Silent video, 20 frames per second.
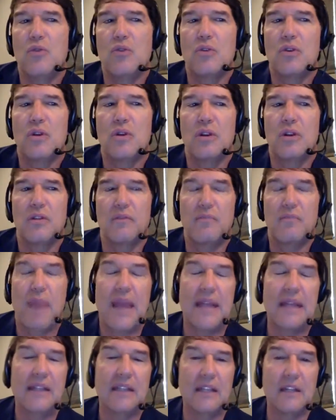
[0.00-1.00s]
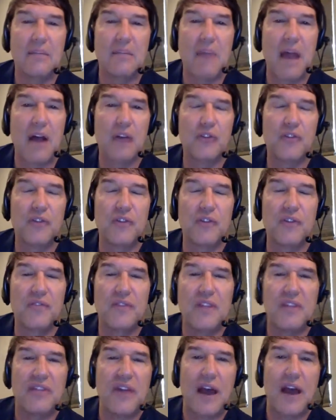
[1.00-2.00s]
You could have paid Linda
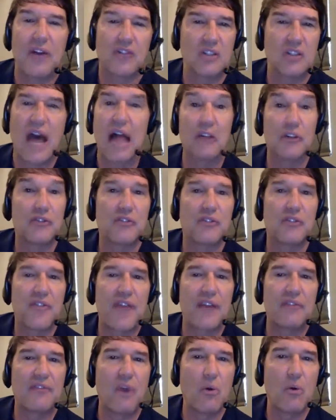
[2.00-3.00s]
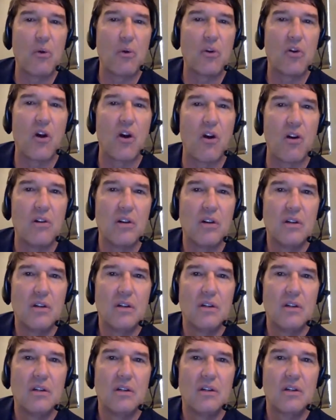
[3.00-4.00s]
Miles fifty thousand dollars for that phone
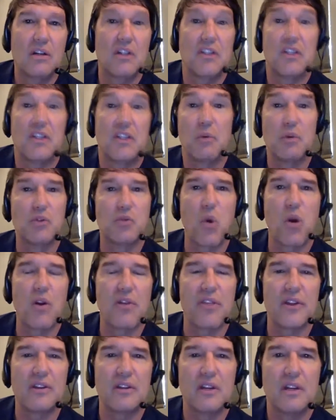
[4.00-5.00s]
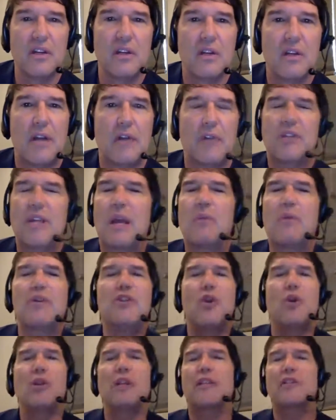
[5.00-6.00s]
call, right? Because it was worth it. It
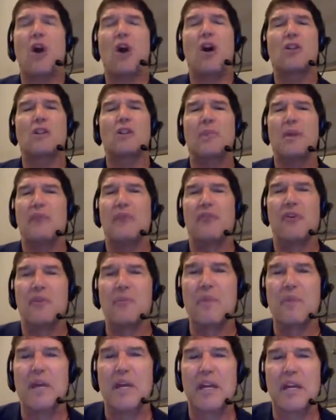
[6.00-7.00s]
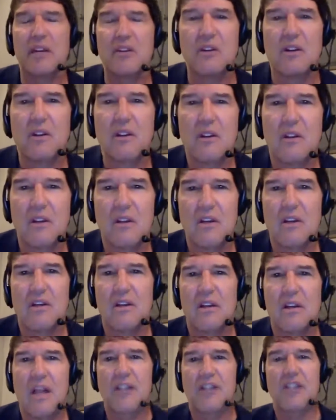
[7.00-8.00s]
was. You say, "Would you only talk to me for a minute?"
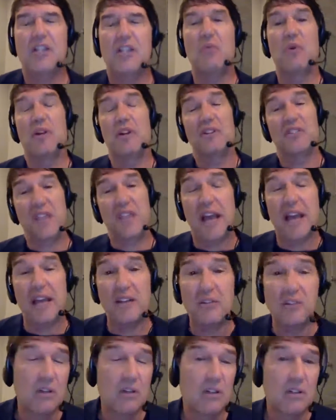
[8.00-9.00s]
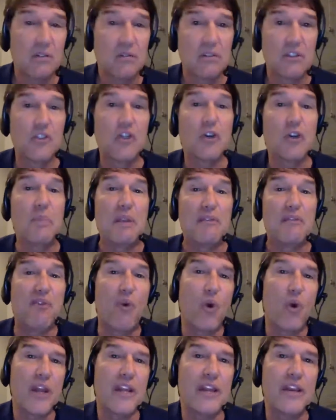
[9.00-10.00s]
And she would have said, "It
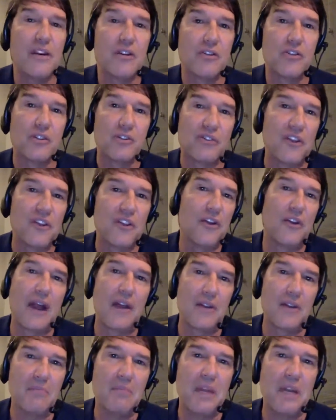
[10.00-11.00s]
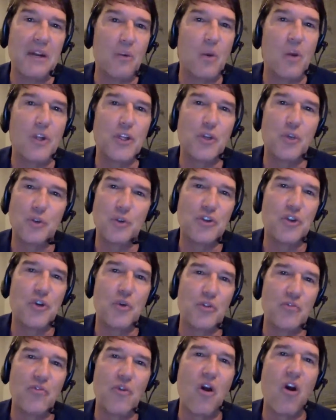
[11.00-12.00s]
took me forty years to figure out in a minute
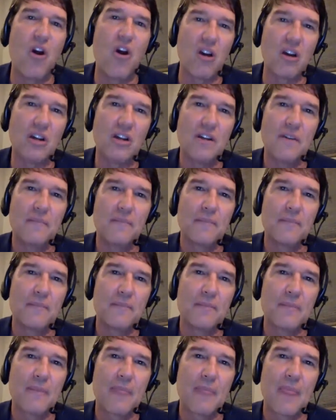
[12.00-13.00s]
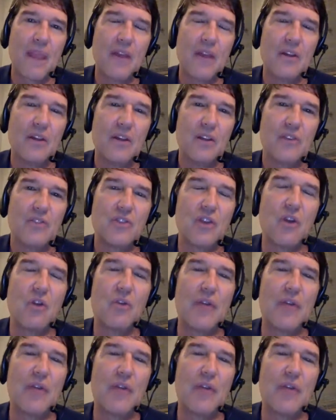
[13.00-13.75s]
what you were doing wrong." Right.